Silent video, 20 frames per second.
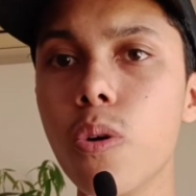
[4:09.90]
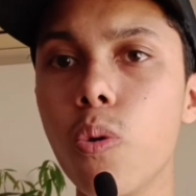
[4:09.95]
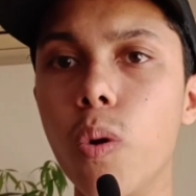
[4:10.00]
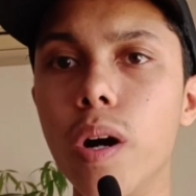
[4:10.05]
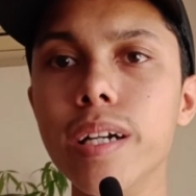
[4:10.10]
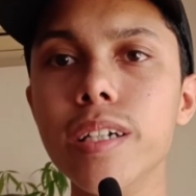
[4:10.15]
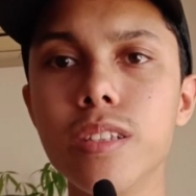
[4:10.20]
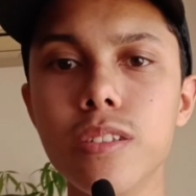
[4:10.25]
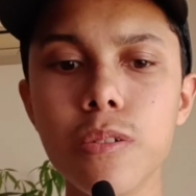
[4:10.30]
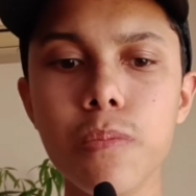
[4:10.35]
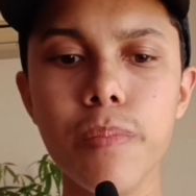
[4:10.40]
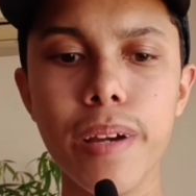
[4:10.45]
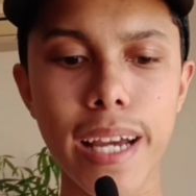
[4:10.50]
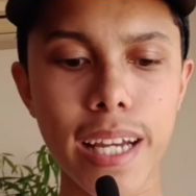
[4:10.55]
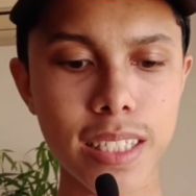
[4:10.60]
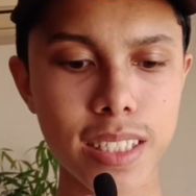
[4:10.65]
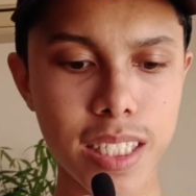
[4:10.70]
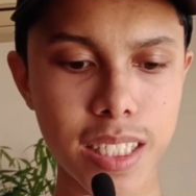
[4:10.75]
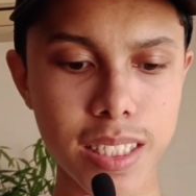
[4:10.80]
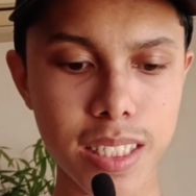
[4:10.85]
way to
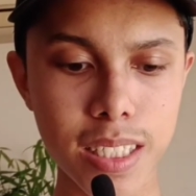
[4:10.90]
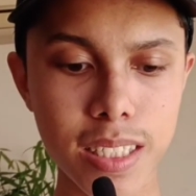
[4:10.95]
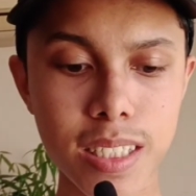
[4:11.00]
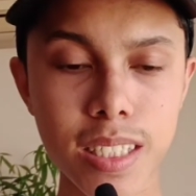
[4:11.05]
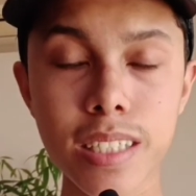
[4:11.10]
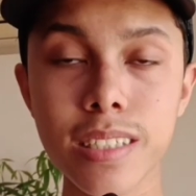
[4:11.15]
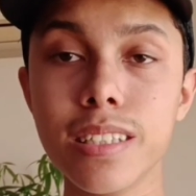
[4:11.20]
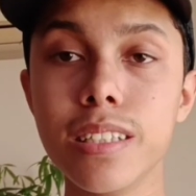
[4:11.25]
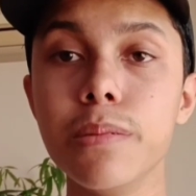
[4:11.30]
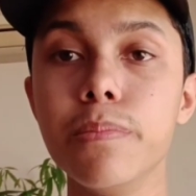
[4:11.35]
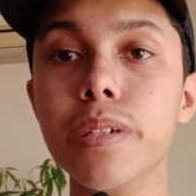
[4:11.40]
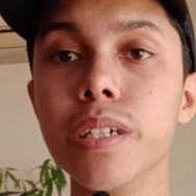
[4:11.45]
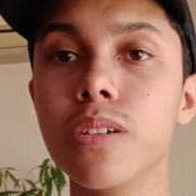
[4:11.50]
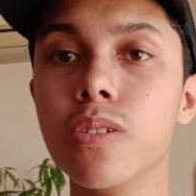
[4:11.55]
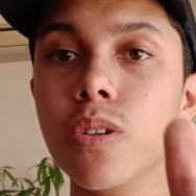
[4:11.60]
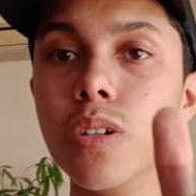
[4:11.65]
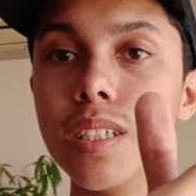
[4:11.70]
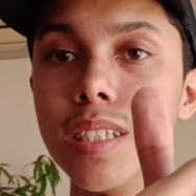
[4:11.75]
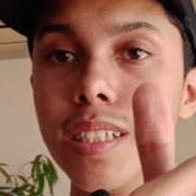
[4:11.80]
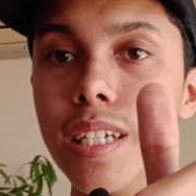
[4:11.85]
Manchester City,
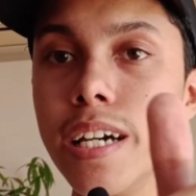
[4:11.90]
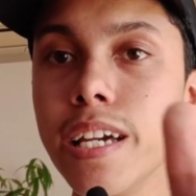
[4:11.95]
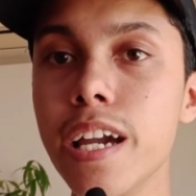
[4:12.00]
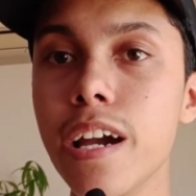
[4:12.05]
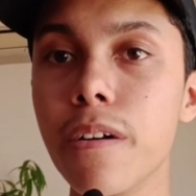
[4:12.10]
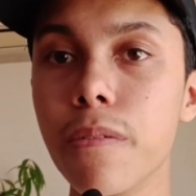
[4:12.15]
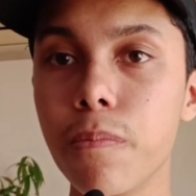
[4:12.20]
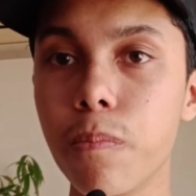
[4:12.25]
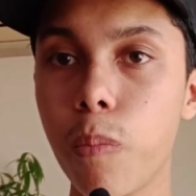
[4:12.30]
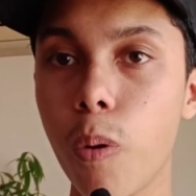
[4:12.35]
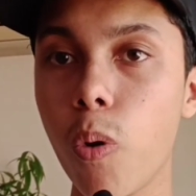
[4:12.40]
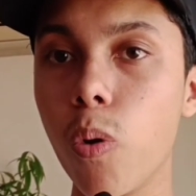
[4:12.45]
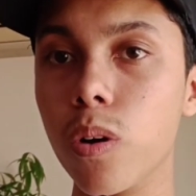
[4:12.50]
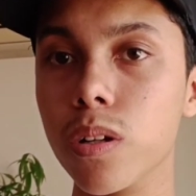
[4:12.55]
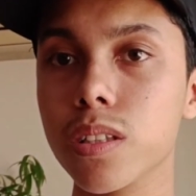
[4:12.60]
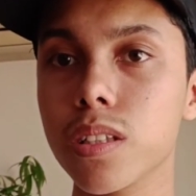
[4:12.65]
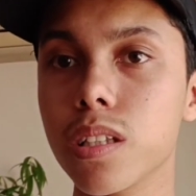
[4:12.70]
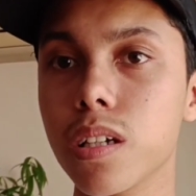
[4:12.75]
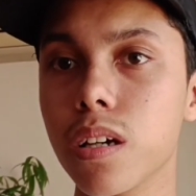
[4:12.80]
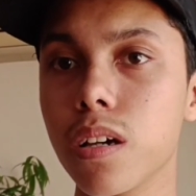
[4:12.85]
because they have
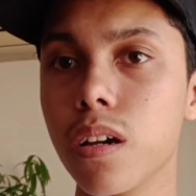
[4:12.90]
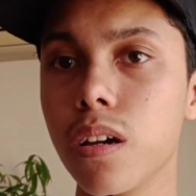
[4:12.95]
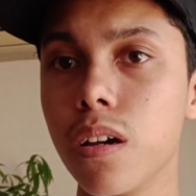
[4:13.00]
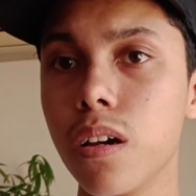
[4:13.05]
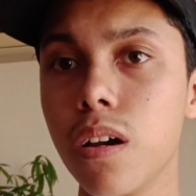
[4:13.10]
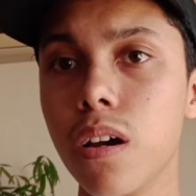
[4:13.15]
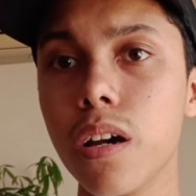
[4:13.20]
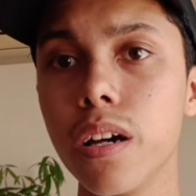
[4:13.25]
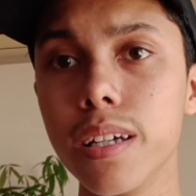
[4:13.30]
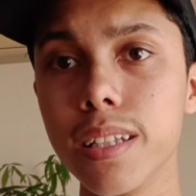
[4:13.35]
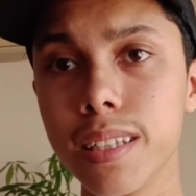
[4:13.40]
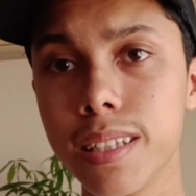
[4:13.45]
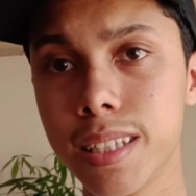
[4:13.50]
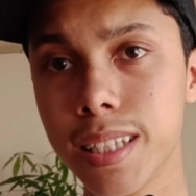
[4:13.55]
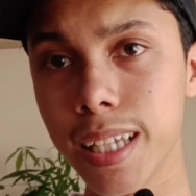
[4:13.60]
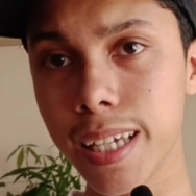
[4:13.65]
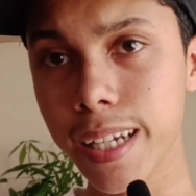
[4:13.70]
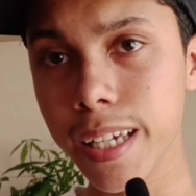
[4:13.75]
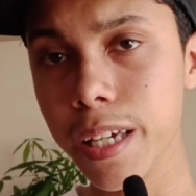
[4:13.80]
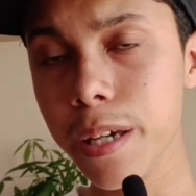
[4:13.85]
bought
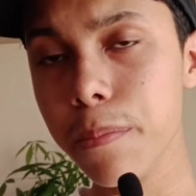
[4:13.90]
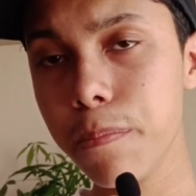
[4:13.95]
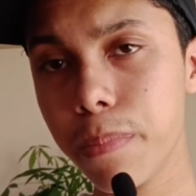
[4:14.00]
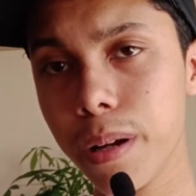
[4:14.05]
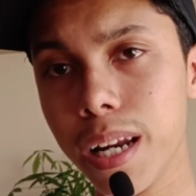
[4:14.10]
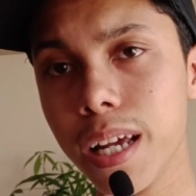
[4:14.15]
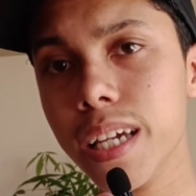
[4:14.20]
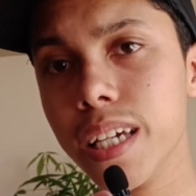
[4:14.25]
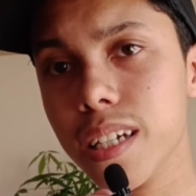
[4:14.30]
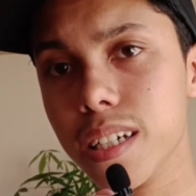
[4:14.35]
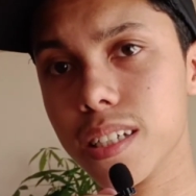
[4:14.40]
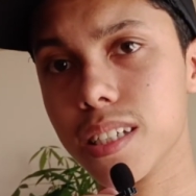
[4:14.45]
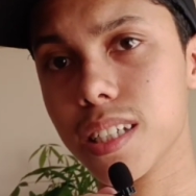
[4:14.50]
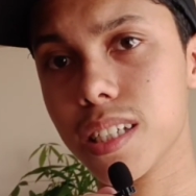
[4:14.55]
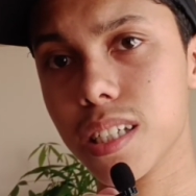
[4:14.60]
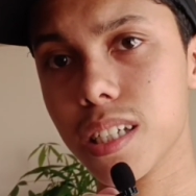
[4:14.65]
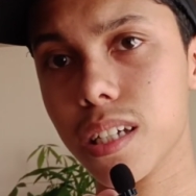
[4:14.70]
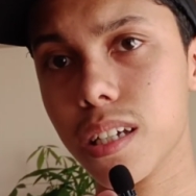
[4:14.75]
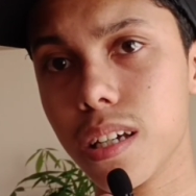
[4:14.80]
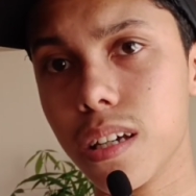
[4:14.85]
3
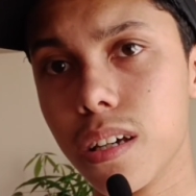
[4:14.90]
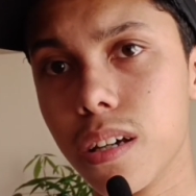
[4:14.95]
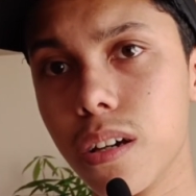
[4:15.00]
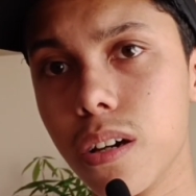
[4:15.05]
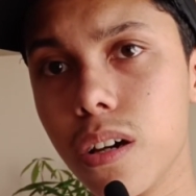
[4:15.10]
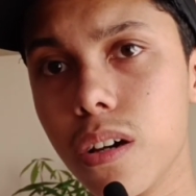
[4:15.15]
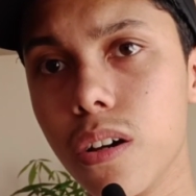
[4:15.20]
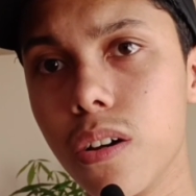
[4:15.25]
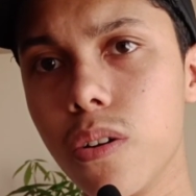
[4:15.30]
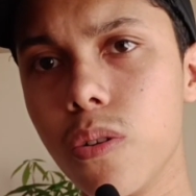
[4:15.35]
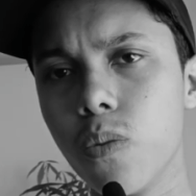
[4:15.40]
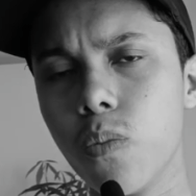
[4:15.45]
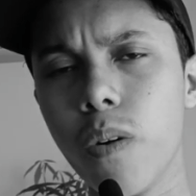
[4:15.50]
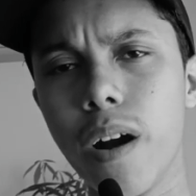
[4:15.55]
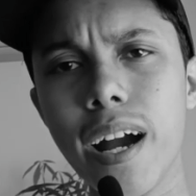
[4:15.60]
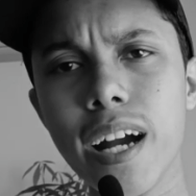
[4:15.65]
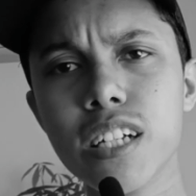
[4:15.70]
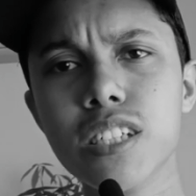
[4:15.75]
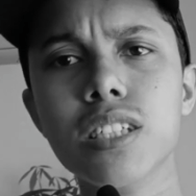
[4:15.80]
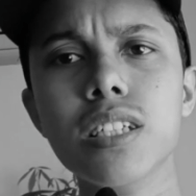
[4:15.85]
players.
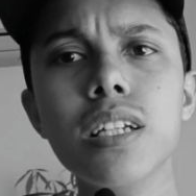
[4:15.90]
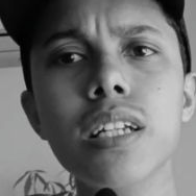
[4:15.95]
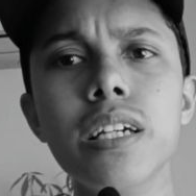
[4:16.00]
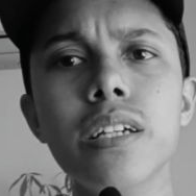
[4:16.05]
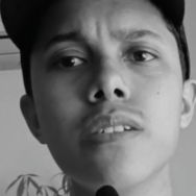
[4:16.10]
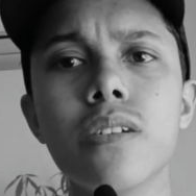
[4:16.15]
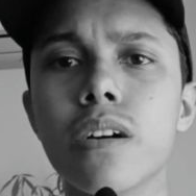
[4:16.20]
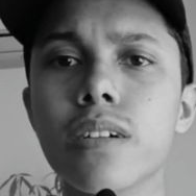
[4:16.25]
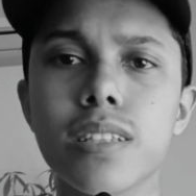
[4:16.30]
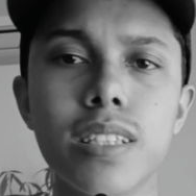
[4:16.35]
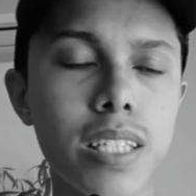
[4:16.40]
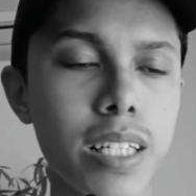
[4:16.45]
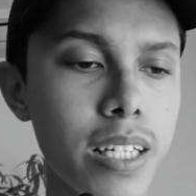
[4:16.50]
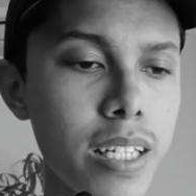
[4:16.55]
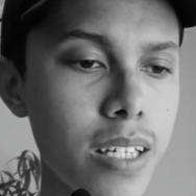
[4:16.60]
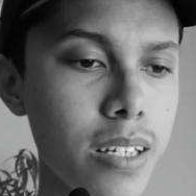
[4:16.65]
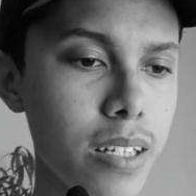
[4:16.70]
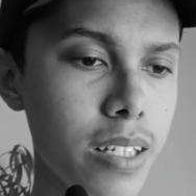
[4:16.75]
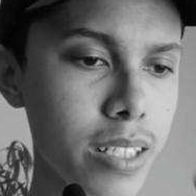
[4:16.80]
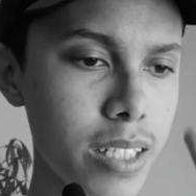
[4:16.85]
Well, actually not
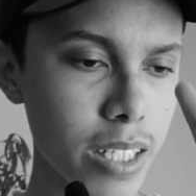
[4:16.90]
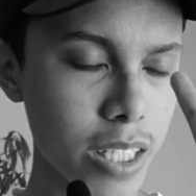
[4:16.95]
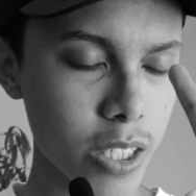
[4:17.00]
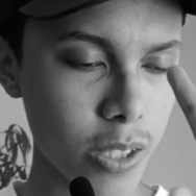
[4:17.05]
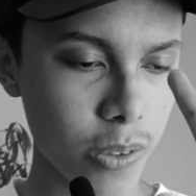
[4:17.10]
3, it is